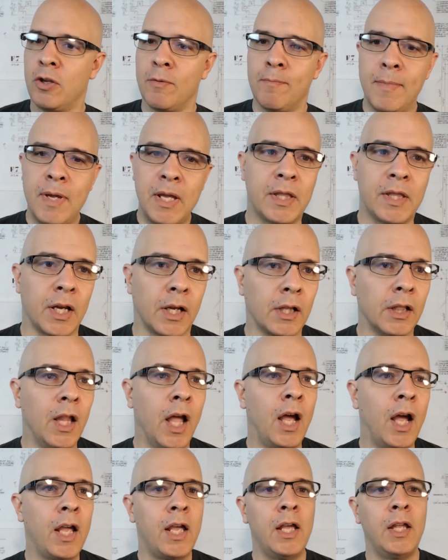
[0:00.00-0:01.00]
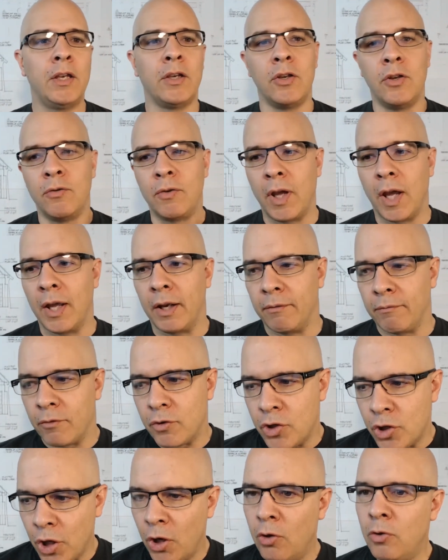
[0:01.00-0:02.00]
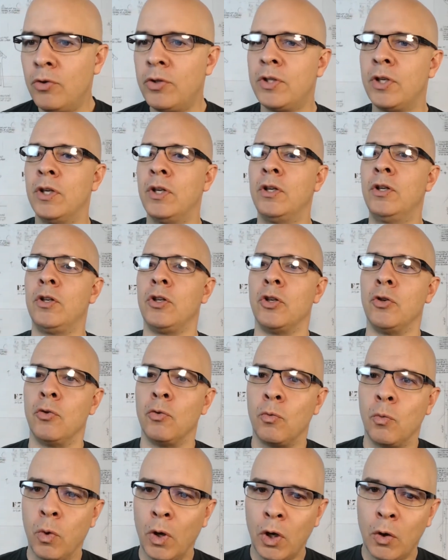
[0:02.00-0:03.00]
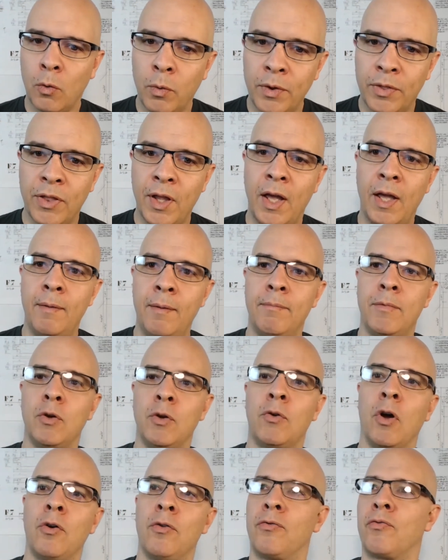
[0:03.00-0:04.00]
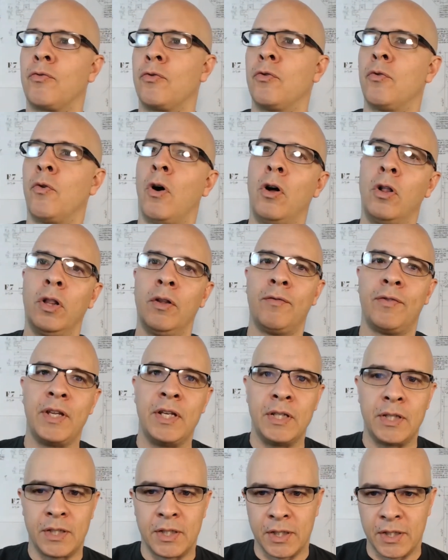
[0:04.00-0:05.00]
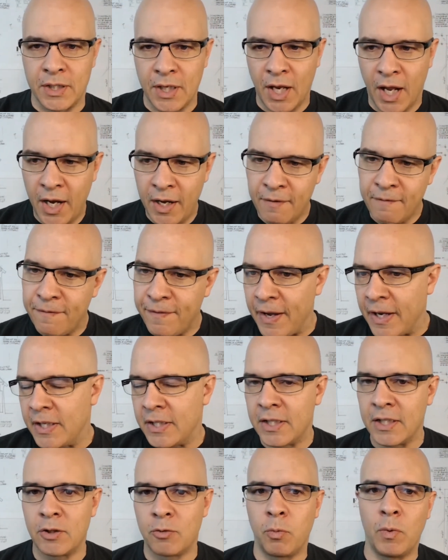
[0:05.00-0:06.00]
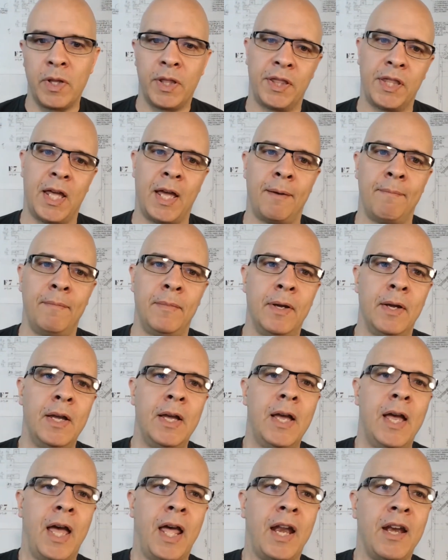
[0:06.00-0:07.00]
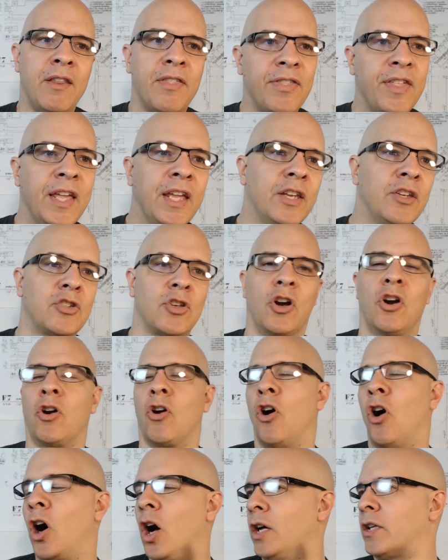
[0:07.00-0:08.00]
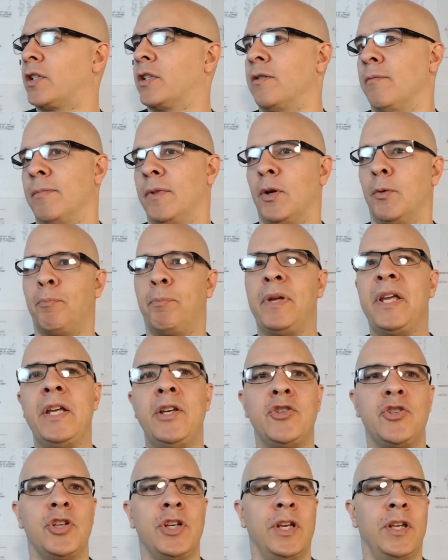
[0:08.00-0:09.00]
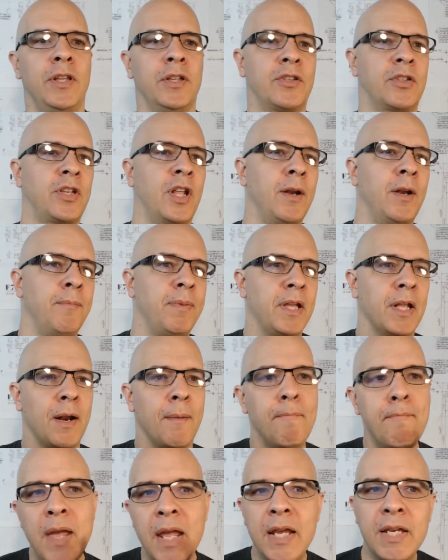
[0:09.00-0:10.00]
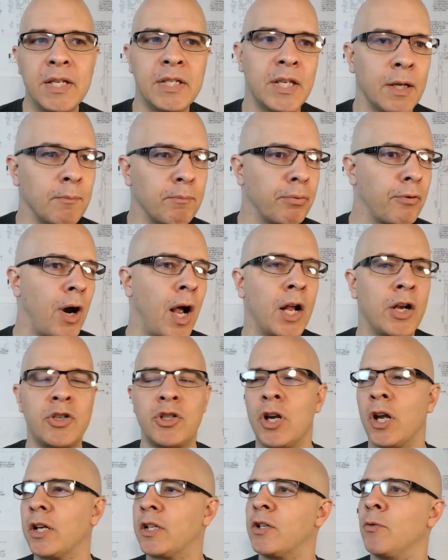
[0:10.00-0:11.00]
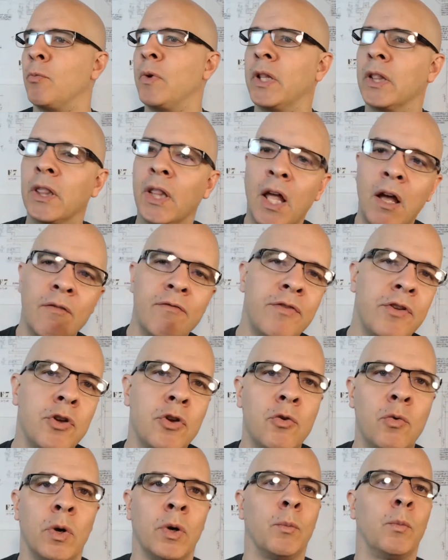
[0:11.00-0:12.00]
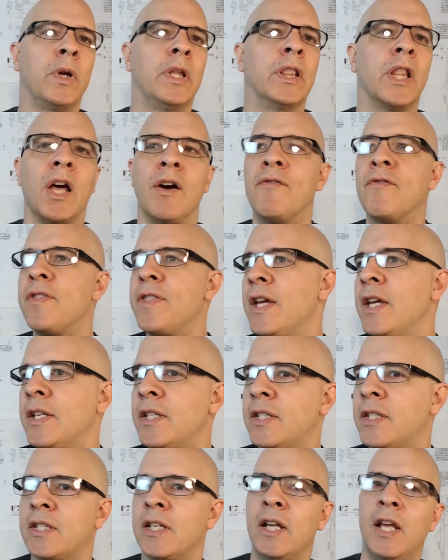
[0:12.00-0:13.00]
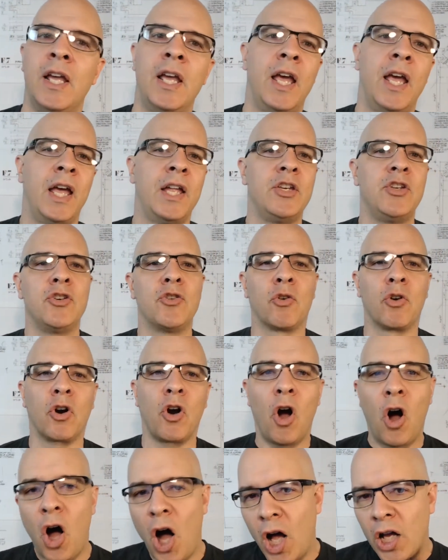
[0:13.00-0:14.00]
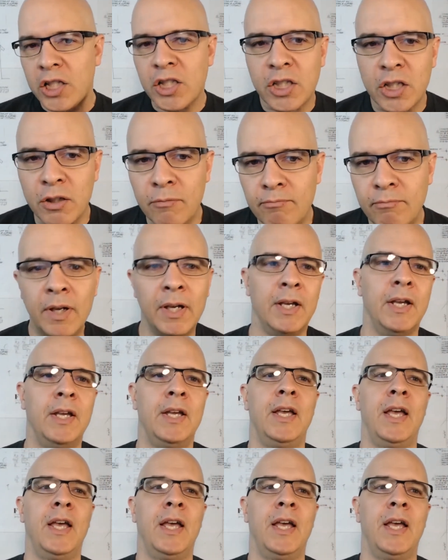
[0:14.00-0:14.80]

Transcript: you meet the client, you get chosen, you work with them, you go through all of these design phases with them, and things are awesome. They're peachy. It's going to be an amazing project, and we love you, and we love this, and you're awesome.